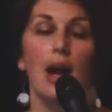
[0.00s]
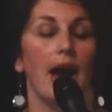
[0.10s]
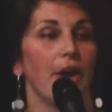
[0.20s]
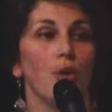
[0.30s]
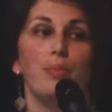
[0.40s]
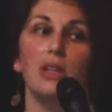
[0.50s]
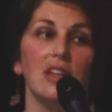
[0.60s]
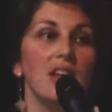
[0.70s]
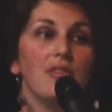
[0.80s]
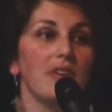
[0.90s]
I don't
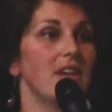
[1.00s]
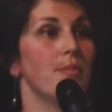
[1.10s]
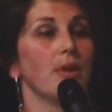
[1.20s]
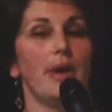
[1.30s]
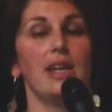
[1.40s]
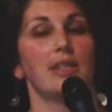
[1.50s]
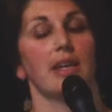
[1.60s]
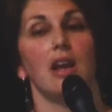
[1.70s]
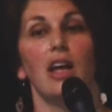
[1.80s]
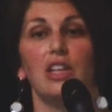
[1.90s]
believe in implementing
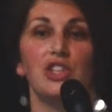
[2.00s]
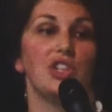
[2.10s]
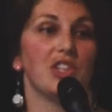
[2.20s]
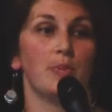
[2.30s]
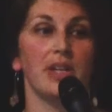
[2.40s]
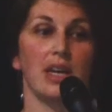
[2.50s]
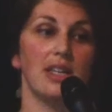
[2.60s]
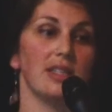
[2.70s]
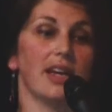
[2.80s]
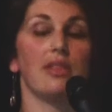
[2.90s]
technology just
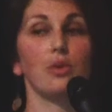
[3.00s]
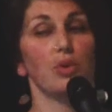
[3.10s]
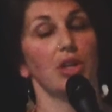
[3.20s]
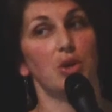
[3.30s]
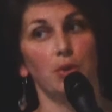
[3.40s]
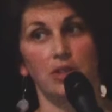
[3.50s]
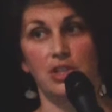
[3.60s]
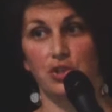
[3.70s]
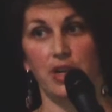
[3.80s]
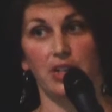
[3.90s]
because like the really cool
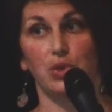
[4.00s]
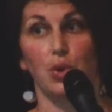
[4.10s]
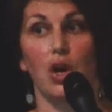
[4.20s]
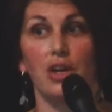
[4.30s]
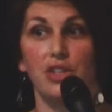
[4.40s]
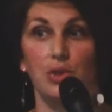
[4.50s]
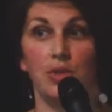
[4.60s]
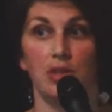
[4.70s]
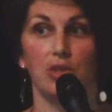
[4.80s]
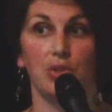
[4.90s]
teacher next door is
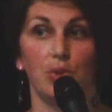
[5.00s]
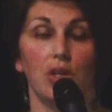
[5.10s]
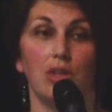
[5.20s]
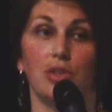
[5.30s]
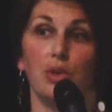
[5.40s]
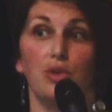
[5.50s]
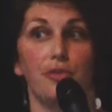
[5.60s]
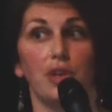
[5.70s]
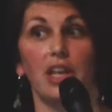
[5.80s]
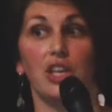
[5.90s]
using this tool and so you
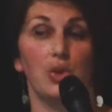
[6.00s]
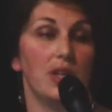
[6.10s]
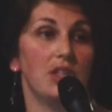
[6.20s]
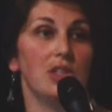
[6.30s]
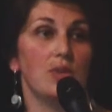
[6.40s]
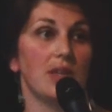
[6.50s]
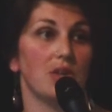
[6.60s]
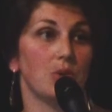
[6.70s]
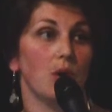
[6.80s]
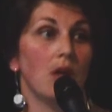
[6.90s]
feel like you need to use that
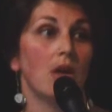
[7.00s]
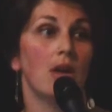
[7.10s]
tool.